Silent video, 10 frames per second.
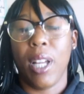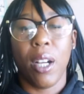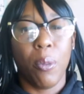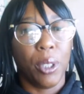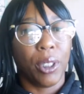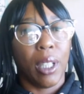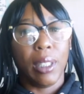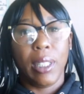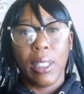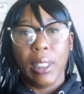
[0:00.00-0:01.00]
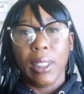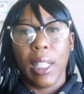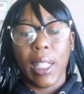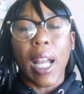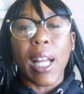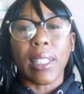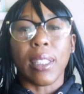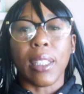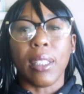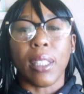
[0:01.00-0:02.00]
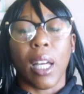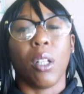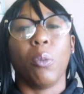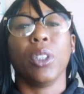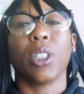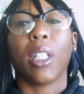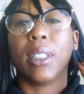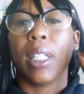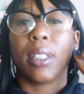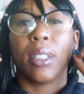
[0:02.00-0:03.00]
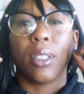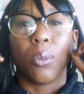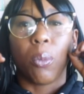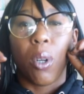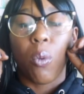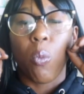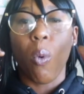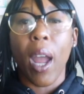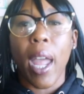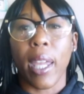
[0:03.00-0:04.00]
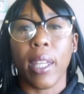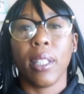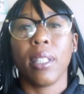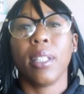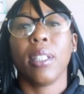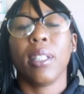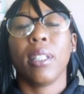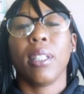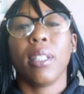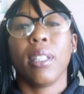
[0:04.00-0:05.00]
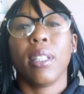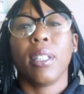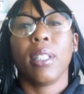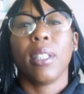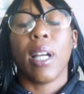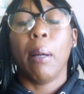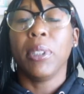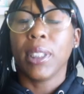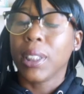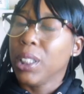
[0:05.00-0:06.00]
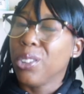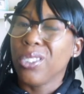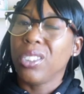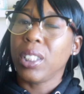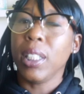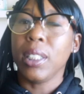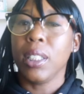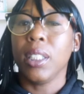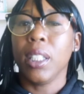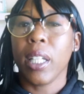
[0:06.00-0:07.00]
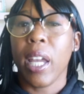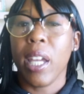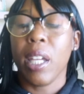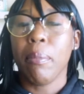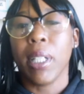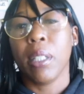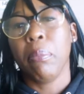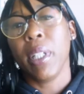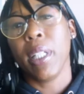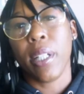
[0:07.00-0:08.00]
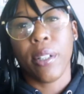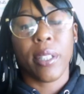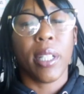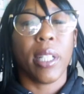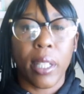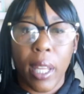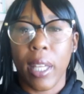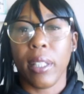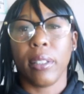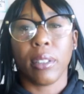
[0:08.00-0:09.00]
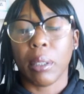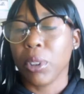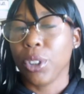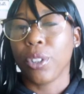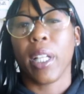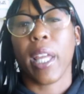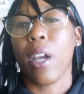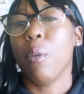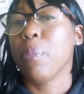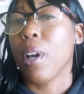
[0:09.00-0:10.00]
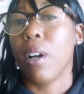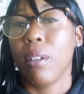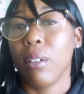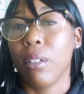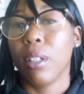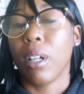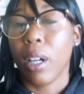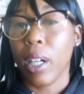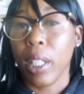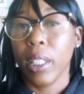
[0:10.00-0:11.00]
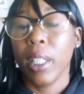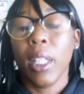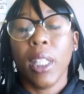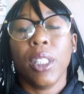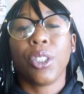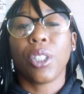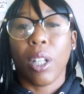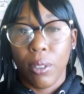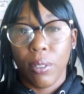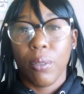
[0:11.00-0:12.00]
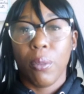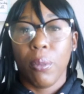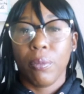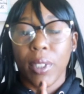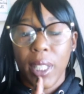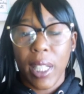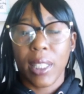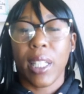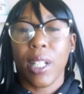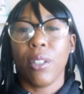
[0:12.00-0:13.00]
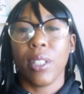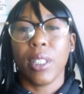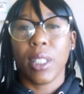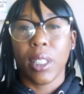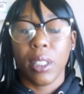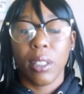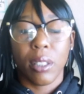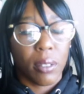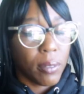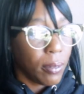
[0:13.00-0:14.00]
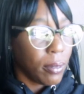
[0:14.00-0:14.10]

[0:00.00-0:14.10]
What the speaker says: I don't want y'all to take this out of content. I don't want y'all to take this the wrong way. I'm just a little seasoned in the game. I've been there, done that. I'm just trying to help y'all. Alright? So, the next thing on this list.